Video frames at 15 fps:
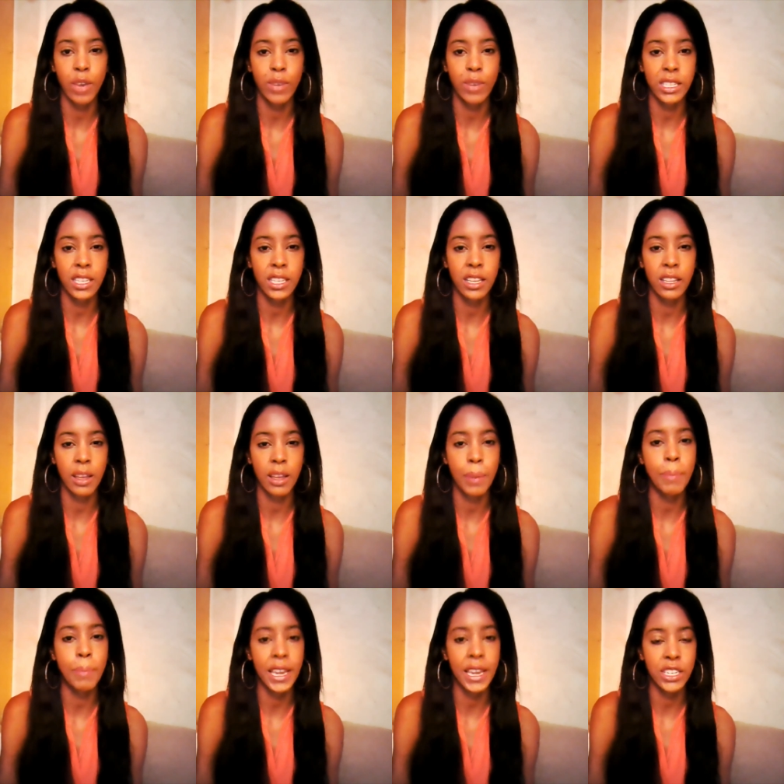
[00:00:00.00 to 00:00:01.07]
It wasn't a
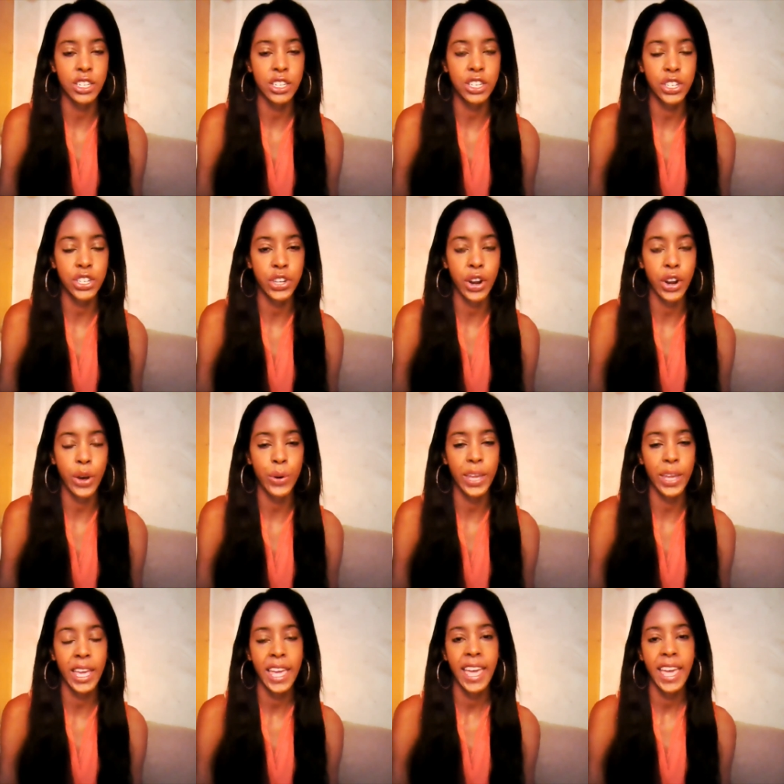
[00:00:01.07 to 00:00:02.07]
major stroke.